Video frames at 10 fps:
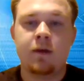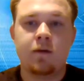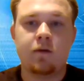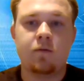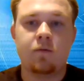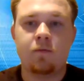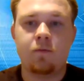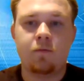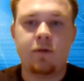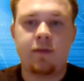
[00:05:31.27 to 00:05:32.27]
so
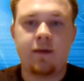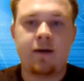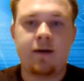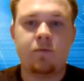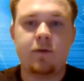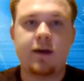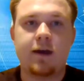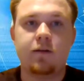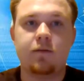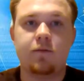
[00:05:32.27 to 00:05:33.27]
with that, we
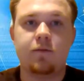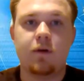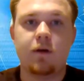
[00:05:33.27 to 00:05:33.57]
kind of